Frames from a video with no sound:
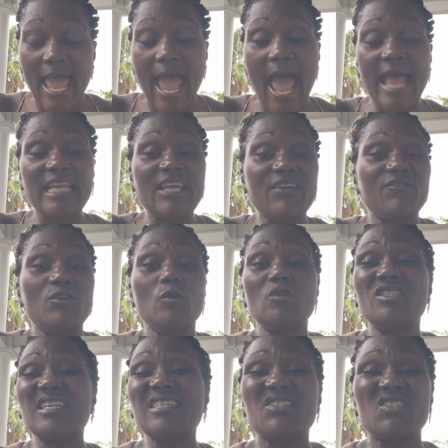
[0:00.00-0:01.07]
And if you
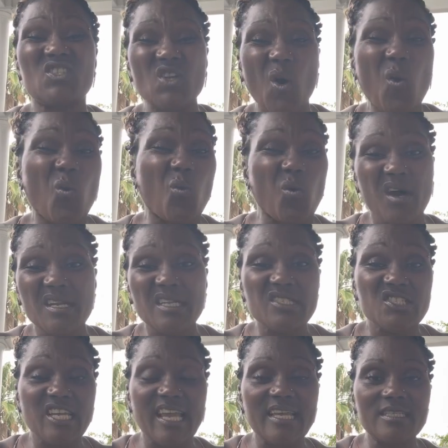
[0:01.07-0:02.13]
just don't want to
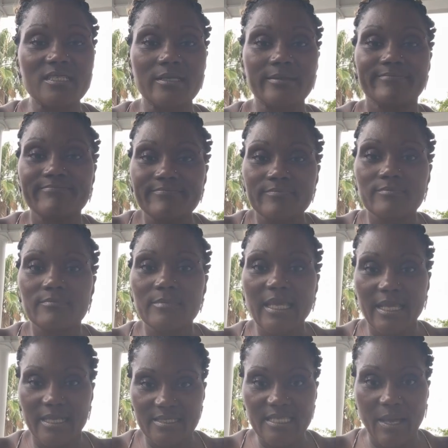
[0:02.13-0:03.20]
change it,
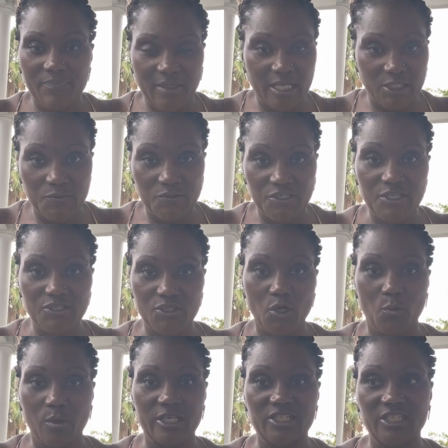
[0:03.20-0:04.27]
accept that you just
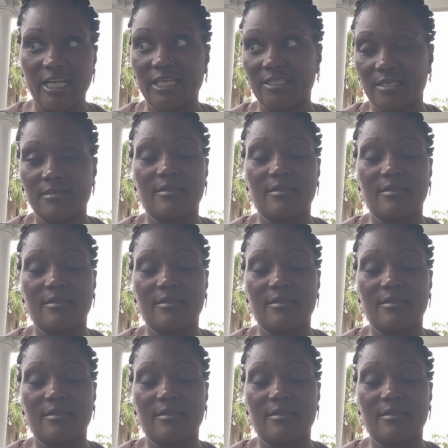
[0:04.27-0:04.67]
don't want to change it.